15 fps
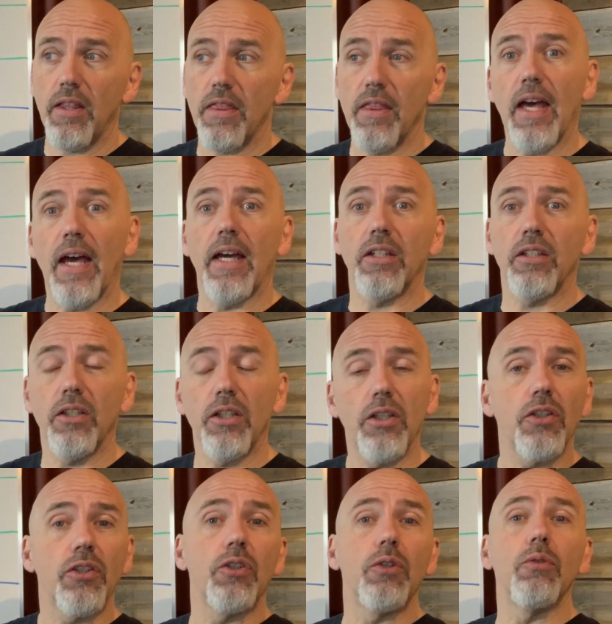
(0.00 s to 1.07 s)
that
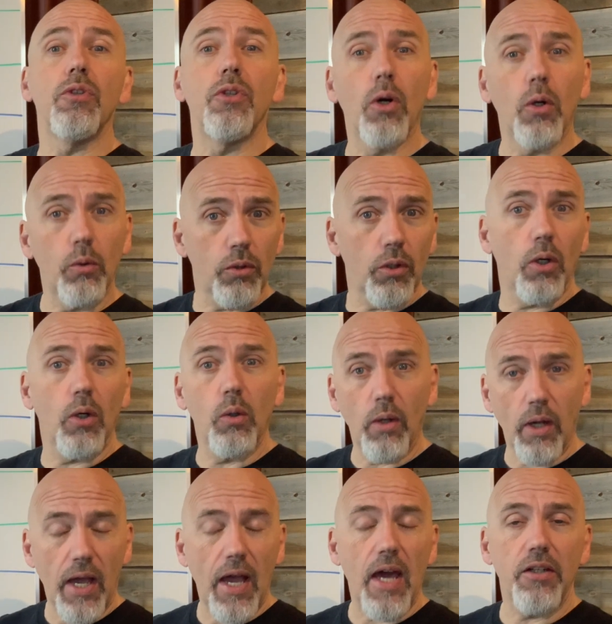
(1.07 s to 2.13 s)
you don't know
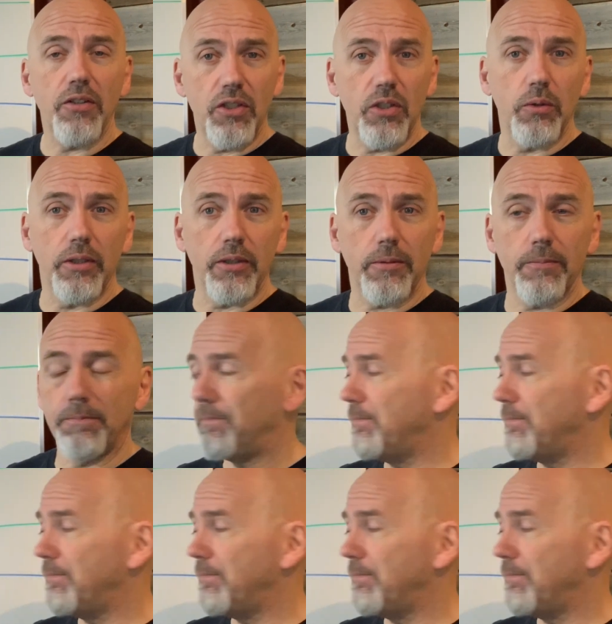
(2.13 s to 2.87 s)
how to do it.